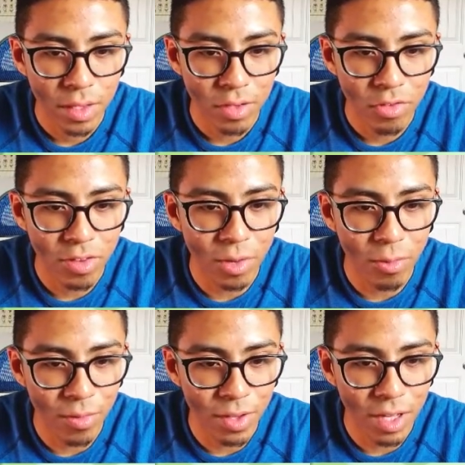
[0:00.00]
Just get
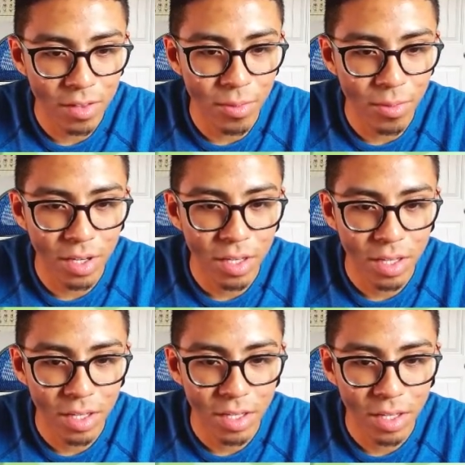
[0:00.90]
rid of it, guys. Come
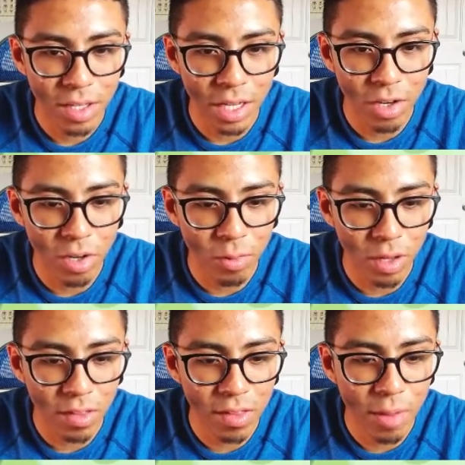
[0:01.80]
on.
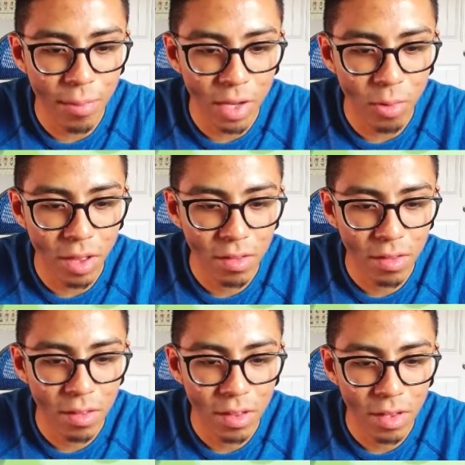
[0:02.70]
Let's not make waste.
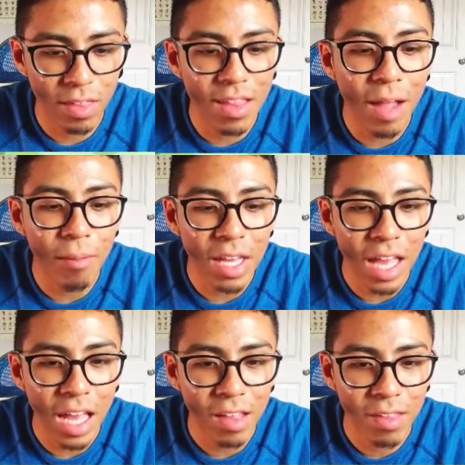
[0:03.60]
Let's not make
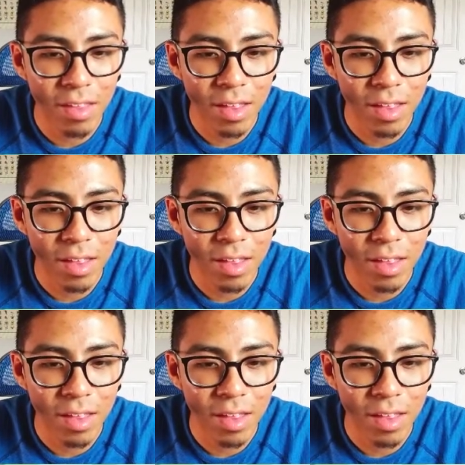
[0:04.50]
haste.